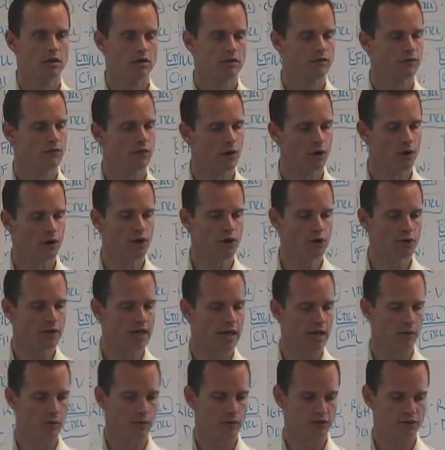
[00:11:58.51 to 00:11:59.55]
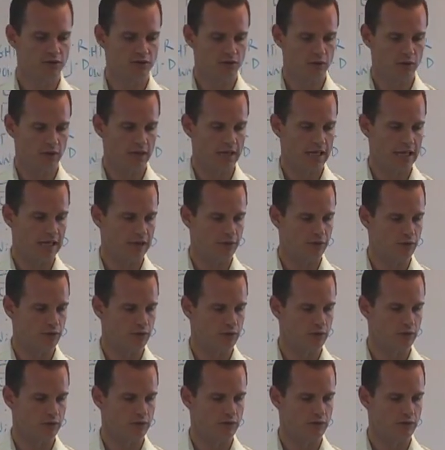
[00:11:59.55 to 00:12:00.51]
For our new debt, we're just going to enter